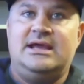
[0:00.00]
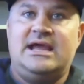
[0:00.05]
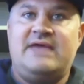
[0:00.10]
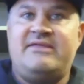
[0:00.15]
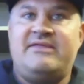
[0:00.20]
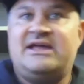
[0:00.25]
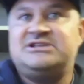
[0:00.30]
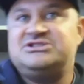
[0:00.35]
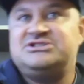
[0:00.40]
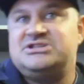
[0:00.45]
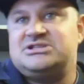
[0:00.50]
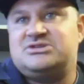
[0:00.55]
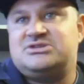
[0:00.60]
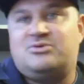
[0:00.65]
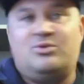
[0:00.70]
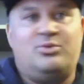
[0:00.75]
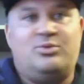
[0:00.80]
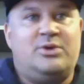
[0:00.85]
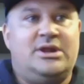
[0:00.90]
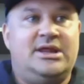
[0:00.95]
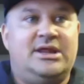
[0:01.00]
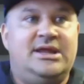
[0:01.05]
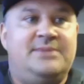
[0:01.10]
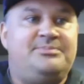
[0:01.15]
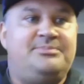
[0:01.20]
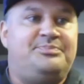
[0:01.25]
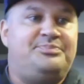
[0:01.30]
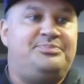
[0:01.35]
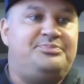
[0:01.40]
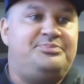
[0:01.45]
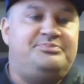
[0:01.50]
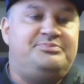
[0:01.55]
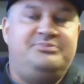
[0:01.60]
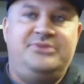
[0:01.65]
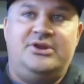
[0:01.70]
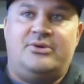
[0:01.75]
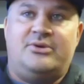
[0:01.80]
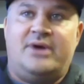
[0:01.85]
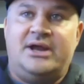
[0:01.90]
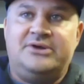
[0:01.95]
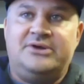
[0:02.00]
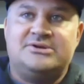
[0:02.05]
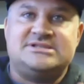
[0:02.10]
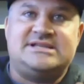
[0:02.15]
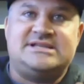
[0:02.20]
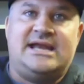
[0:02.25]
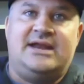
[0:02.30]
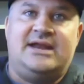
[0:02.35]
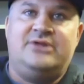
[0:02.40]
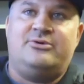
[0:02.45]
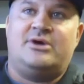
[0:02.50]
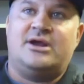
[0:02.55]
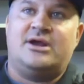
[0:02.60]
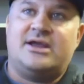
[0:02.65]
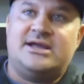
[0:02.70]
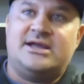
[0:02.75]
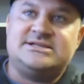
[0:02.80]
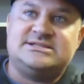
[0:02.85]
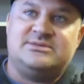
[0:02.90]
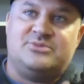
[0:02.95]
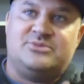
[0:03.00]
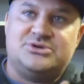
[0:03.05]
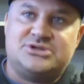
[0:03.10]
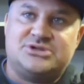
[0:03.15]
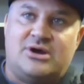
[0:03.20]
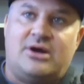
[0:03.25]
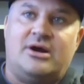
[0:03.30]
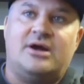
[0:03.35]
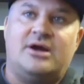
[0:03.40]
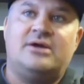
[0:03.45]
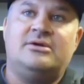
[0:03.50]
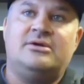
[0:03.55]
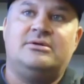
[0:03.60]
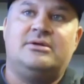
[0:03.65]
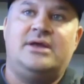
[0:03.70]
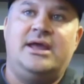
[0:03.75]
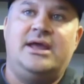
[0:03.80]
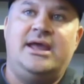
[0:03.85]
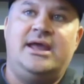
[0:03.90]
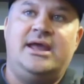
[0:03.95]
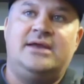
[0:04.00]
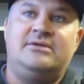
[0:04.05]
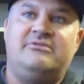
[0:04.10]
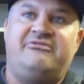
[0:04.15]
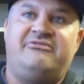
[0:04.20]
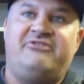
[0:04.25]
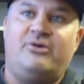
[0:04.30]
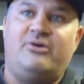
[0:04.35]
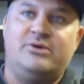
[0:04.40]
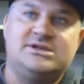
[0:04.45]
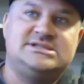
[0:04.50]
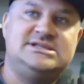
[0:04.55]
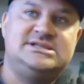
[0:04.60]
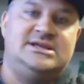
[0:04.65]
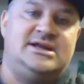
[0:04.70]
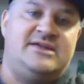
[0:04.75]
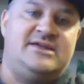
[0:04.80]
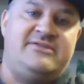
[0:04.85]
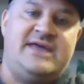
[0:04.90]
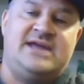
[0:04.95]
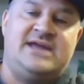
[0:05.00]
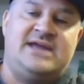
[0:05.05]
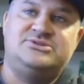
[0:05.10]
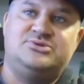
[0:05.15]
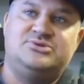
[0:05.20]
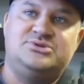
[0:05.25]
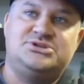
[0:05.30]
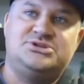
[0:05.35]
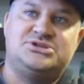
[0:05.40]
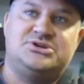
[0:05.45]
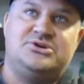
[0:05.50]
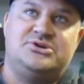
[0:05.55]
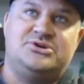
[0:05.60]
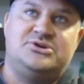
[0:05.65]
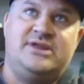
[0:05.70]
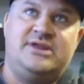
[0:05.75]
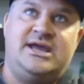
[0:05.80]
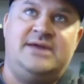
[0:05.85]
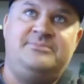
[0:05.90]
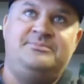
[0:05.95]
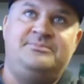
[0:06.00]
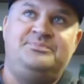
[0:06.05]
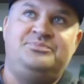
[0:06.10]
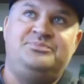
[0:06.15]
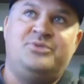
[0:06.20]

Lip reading: And that's just through really, understanding who our customers are and focusing on that to ensure that